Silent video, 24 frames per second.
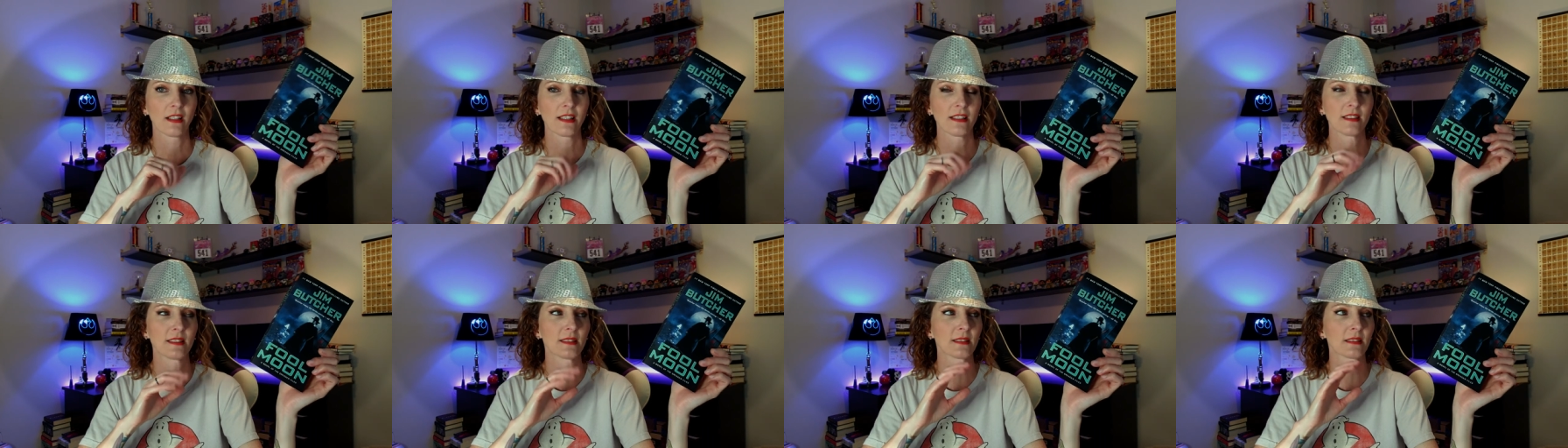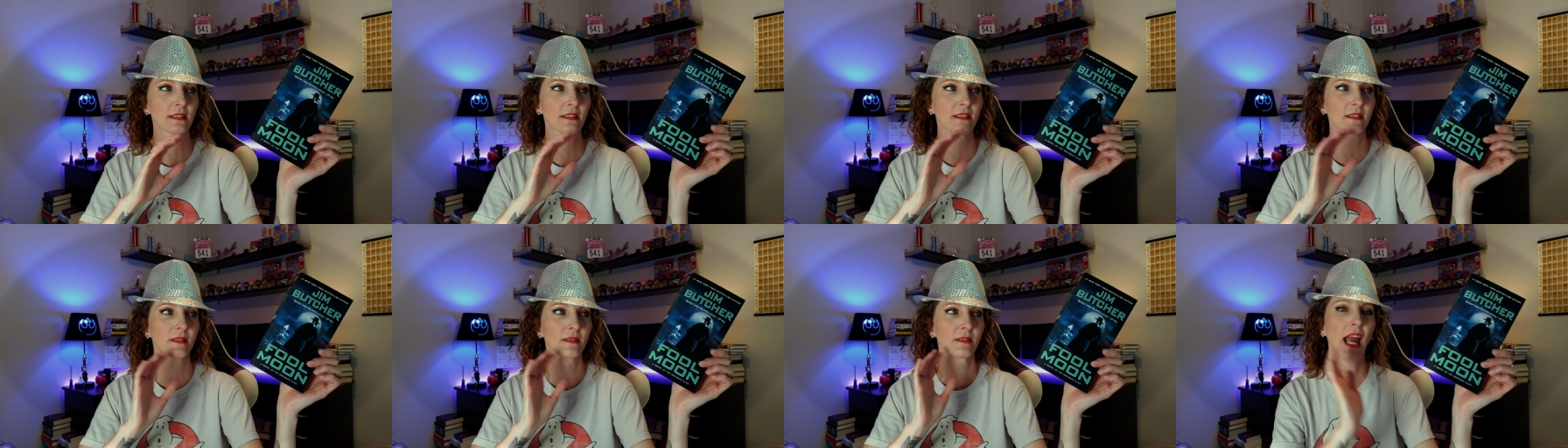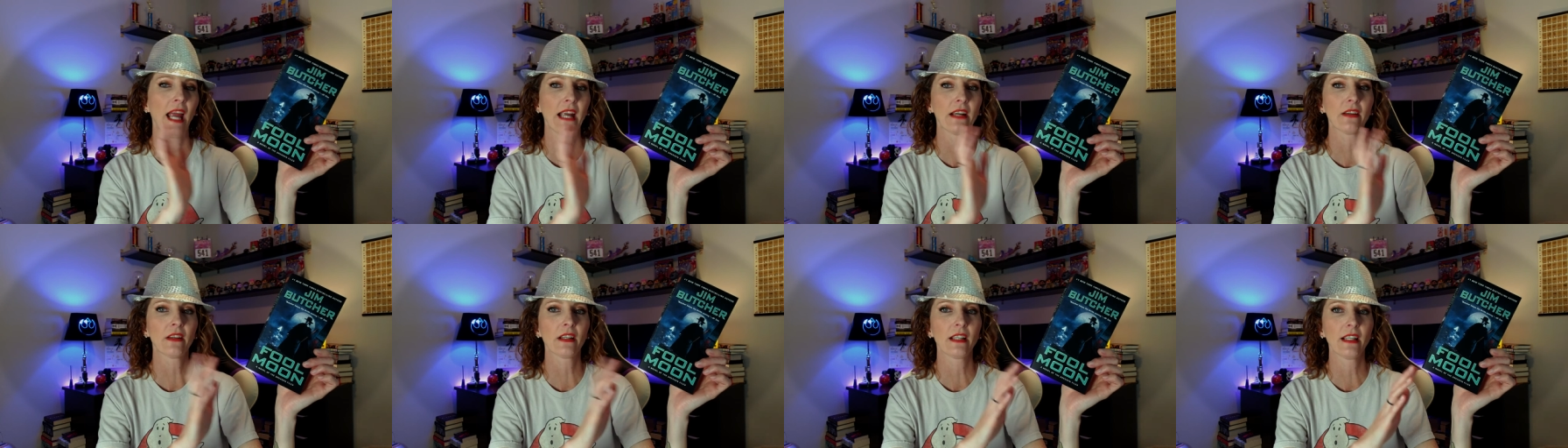because
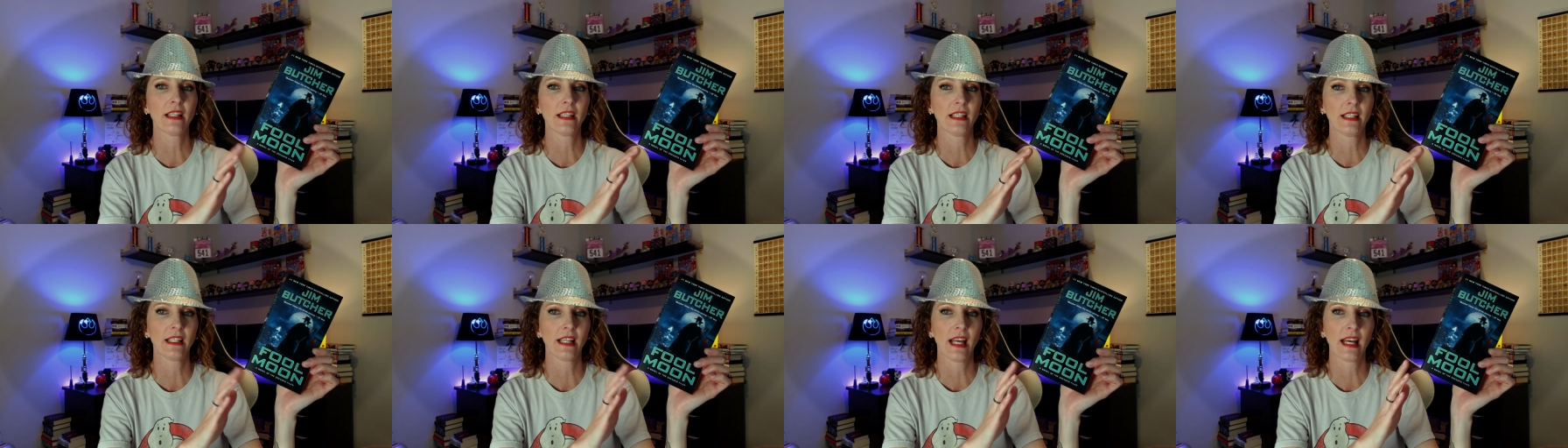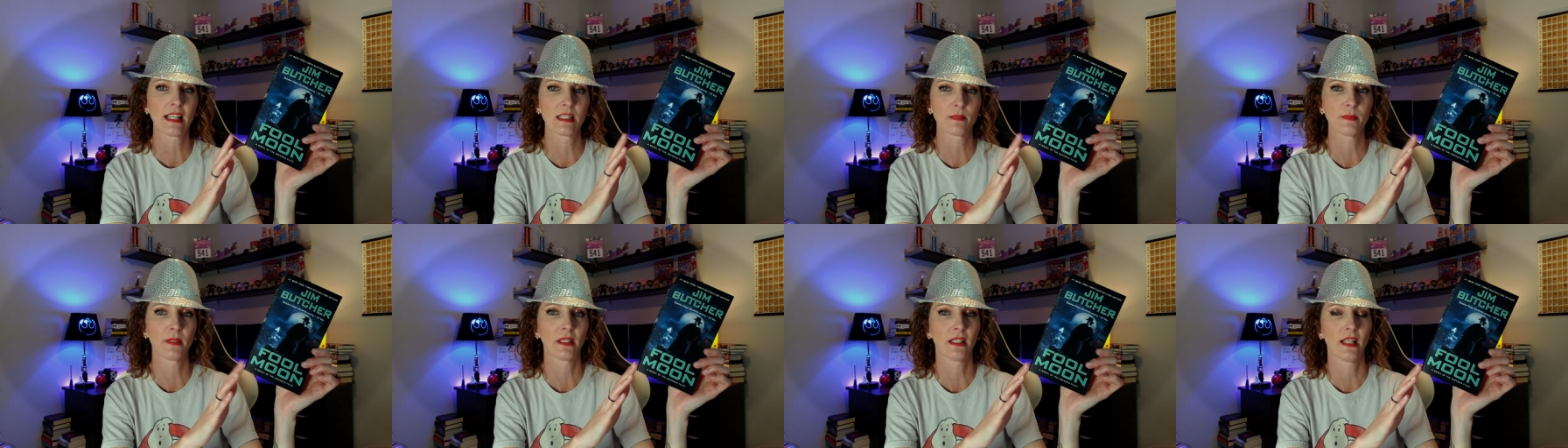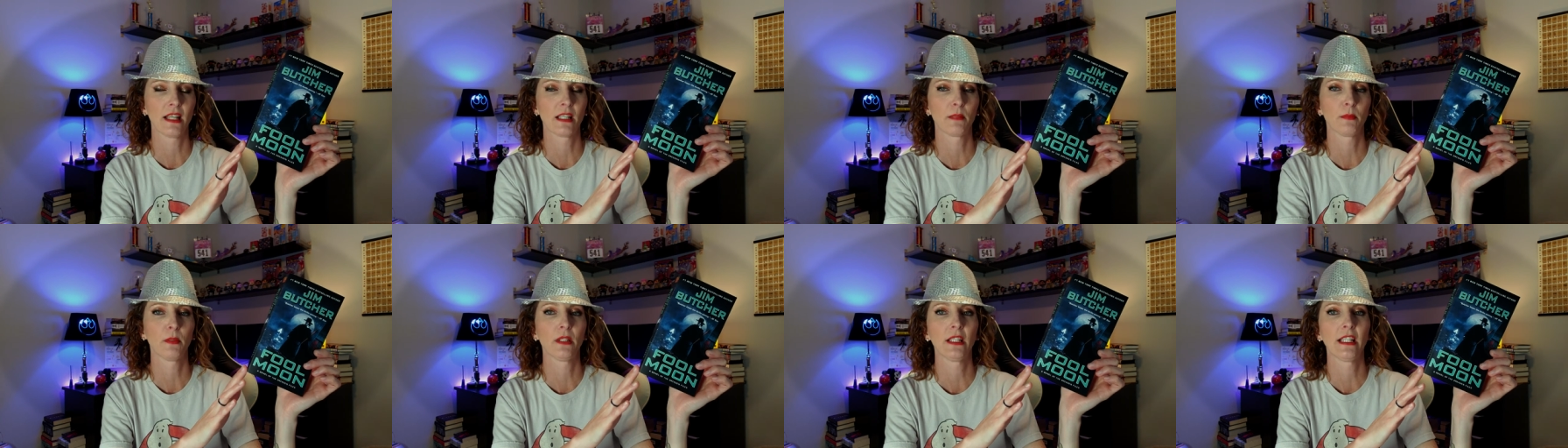Harry has been
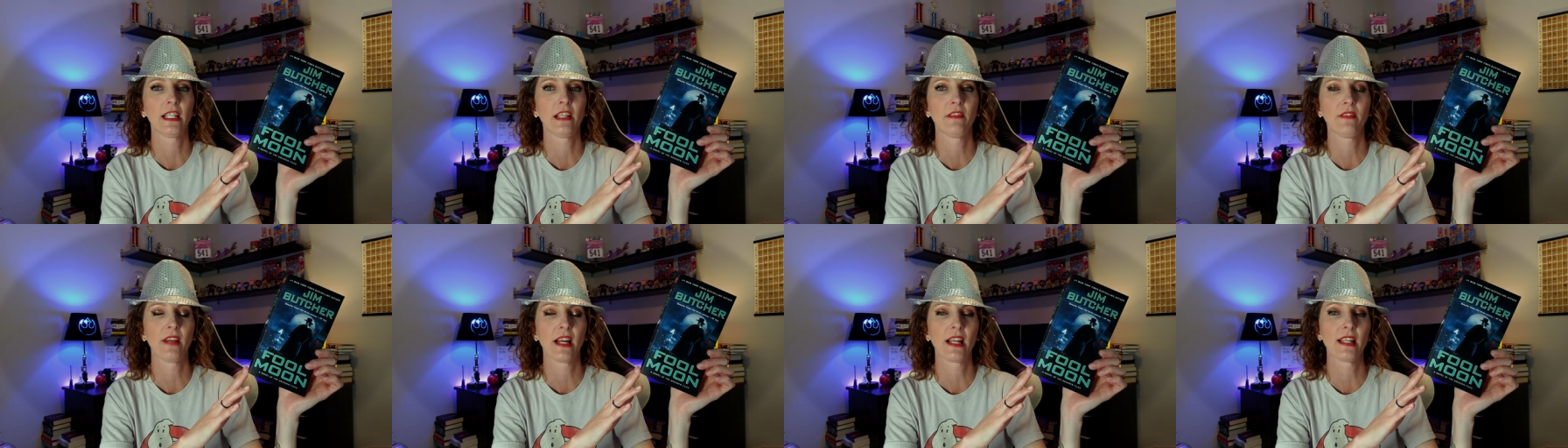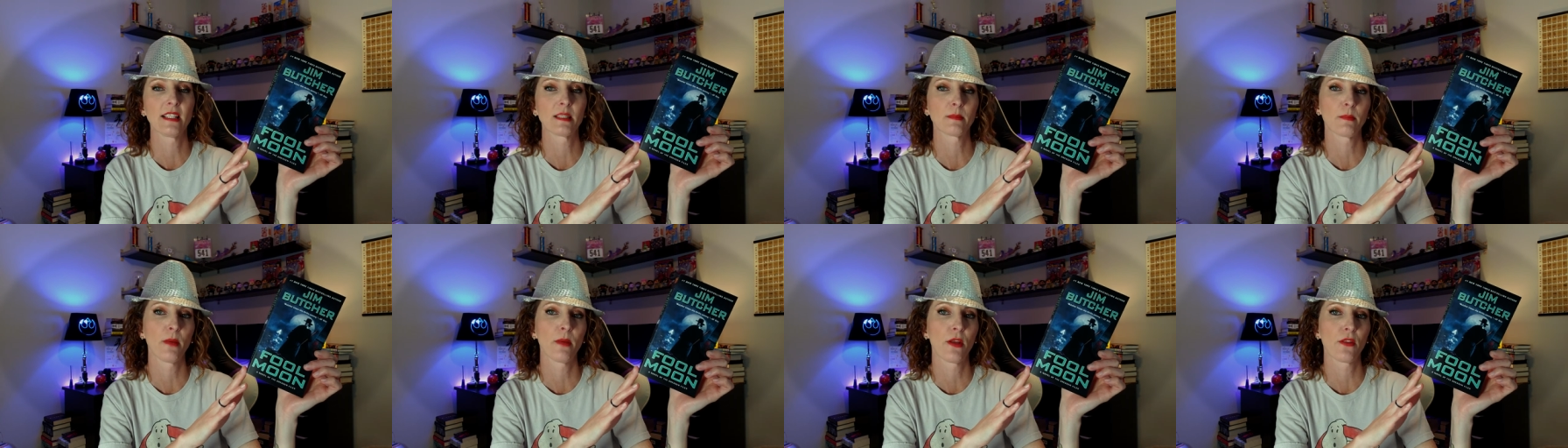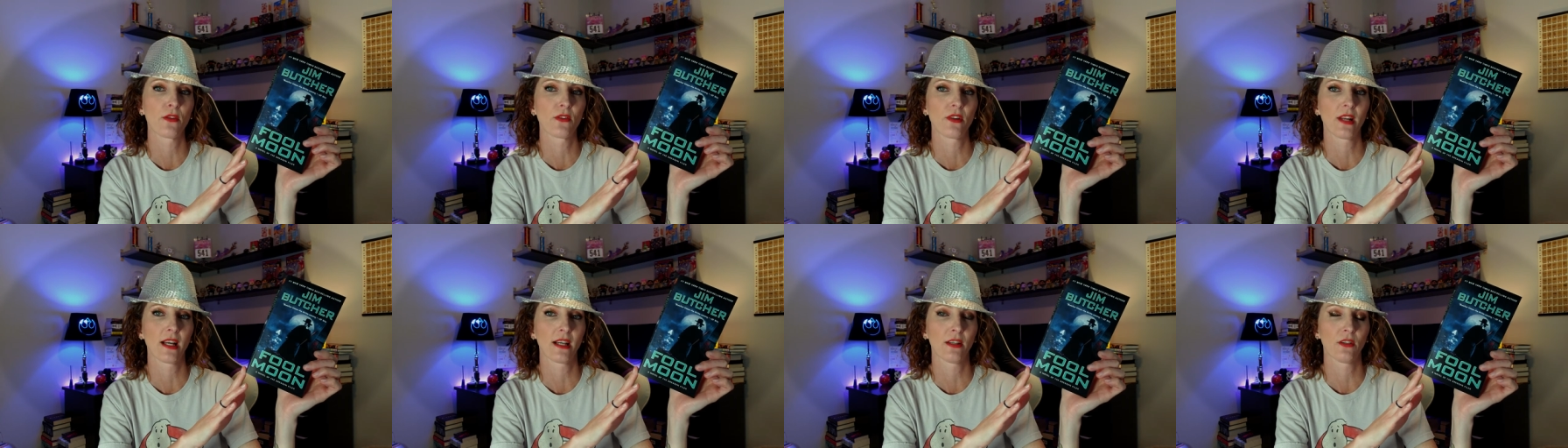led to believe that his
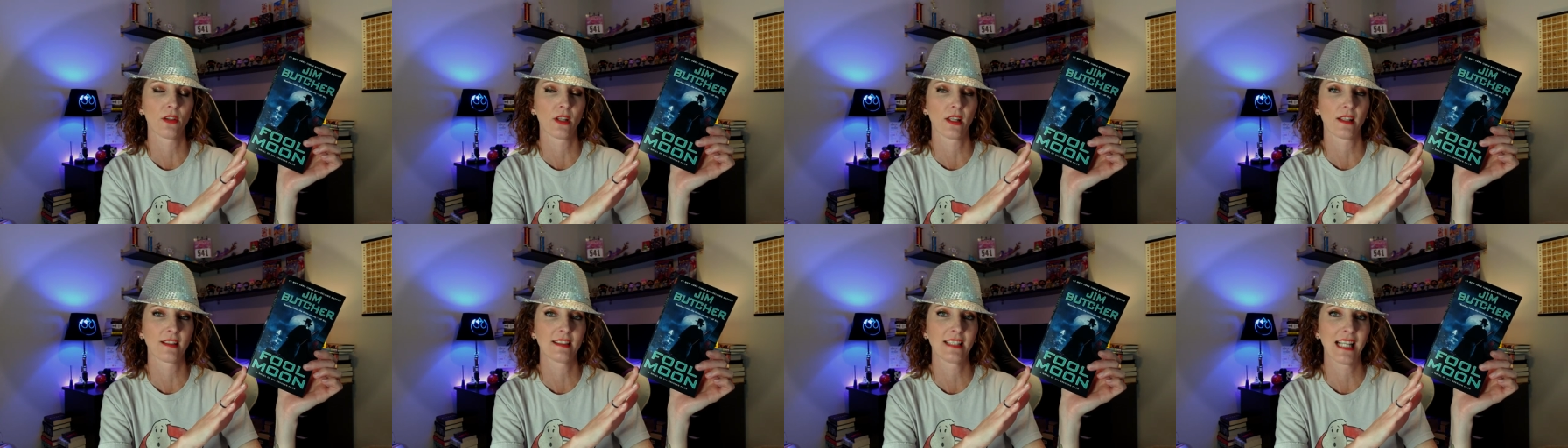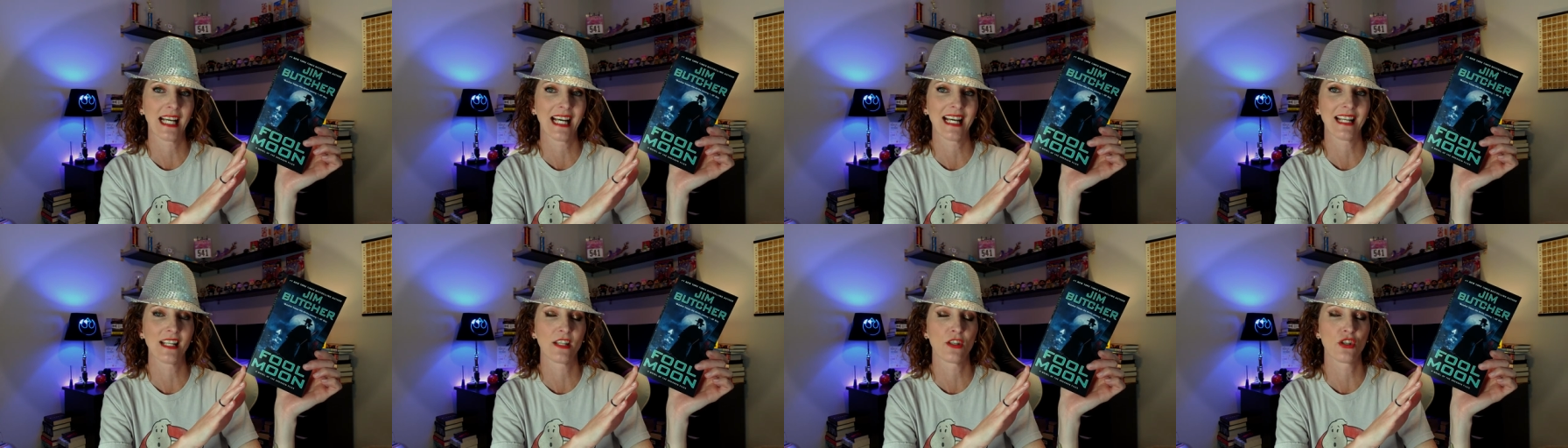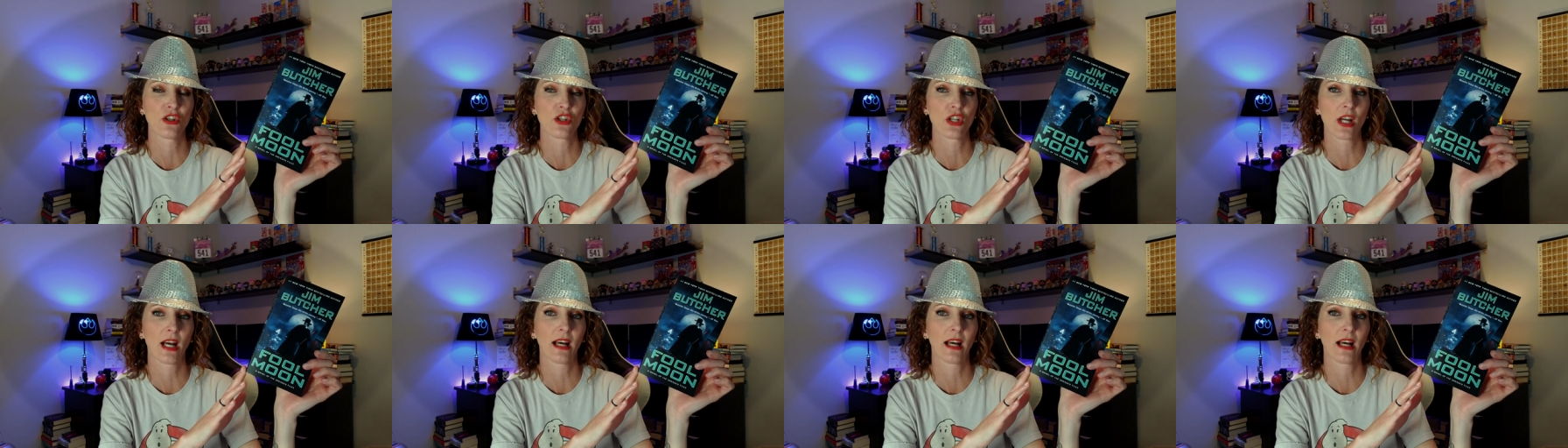mother died in